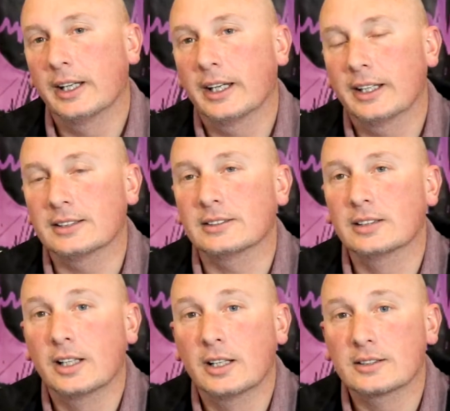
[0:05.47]
and
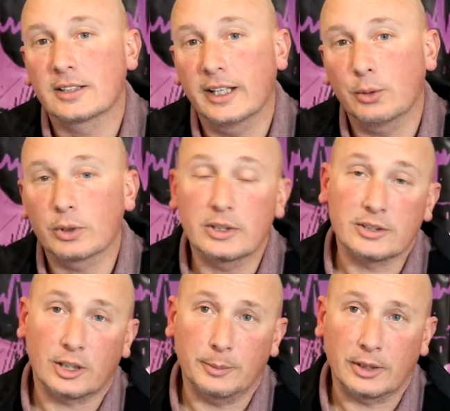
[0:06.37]
today we're going to
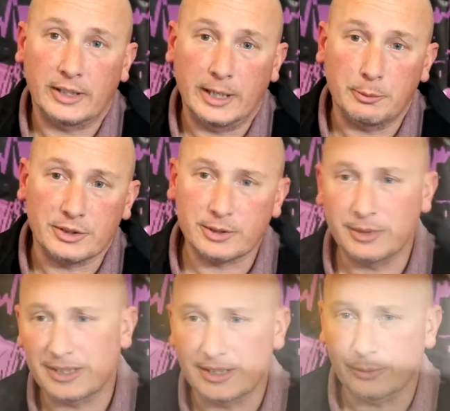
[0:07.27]
talk about cameras, some of
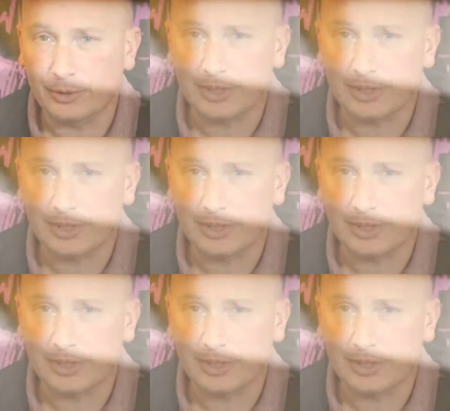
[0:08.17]
the different